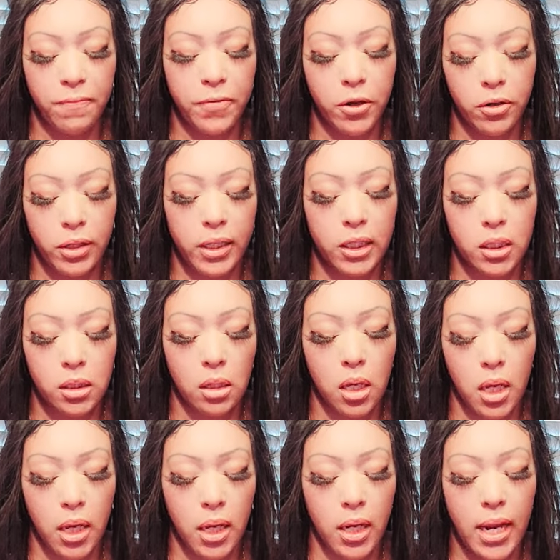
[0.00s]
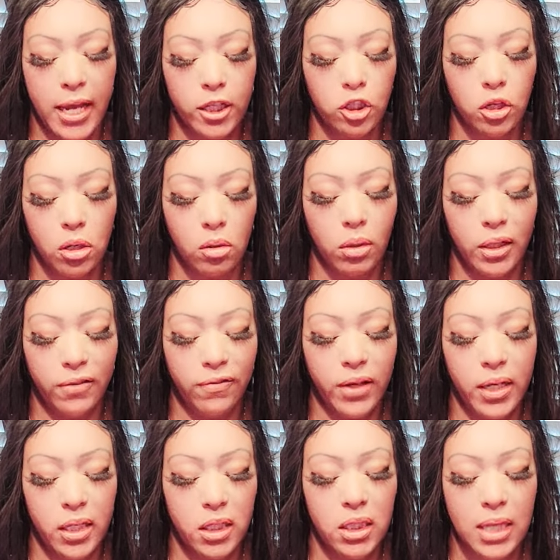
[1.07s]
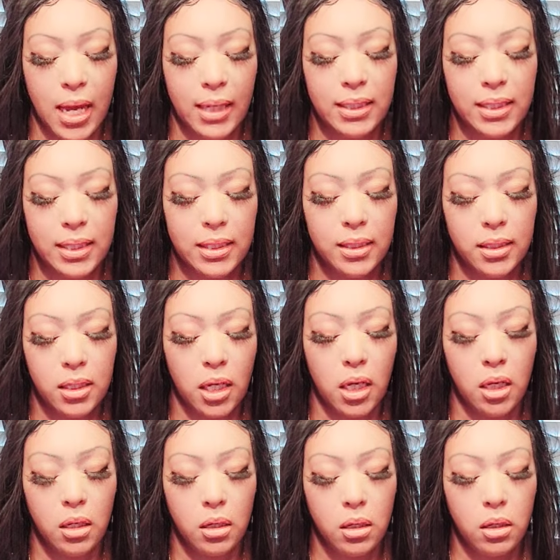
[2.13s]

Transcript: fearless in external events, toxicity,